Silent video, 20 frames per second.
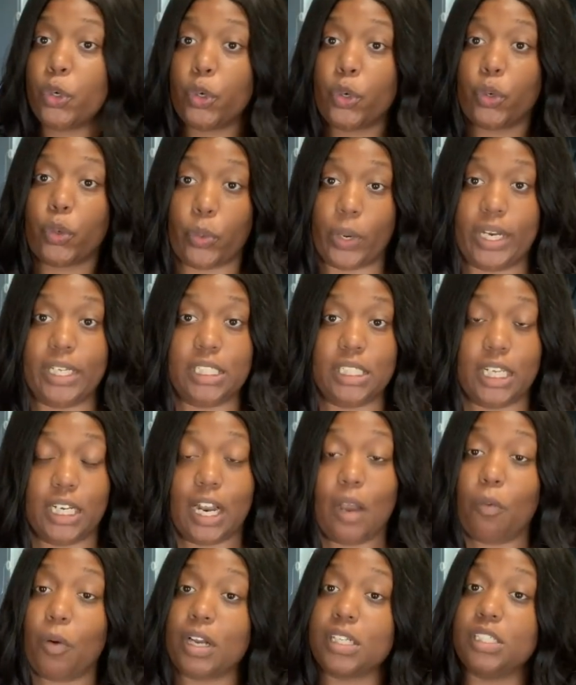crazy. And
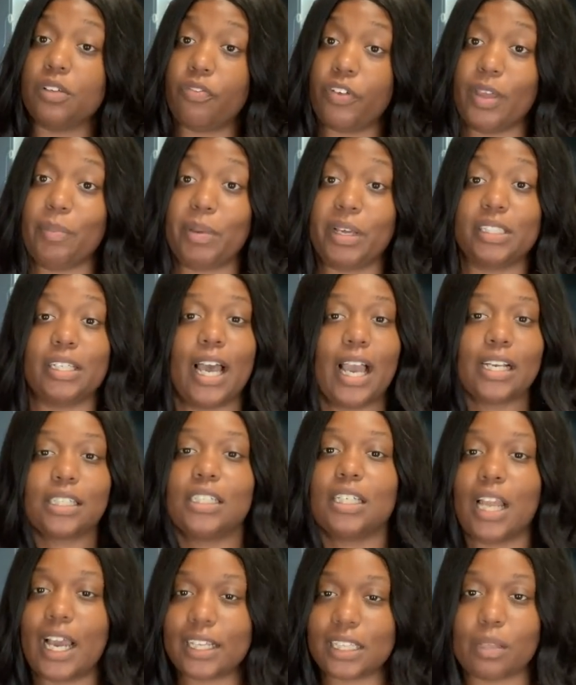I want it to fit because I
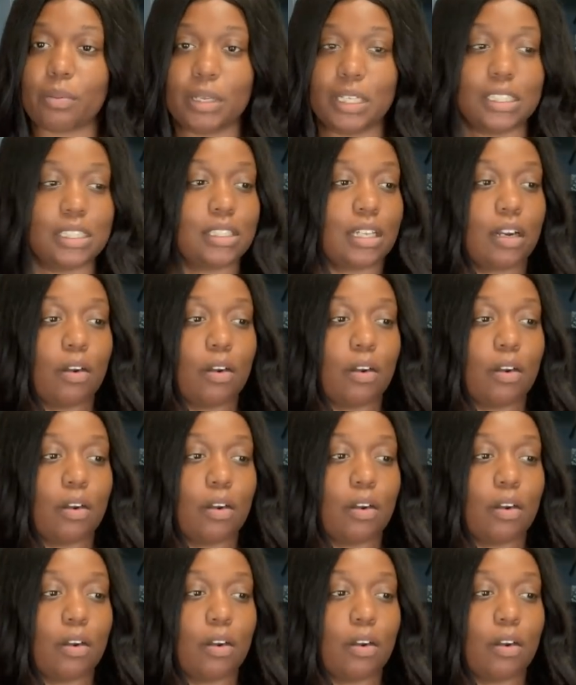actually like the pieces.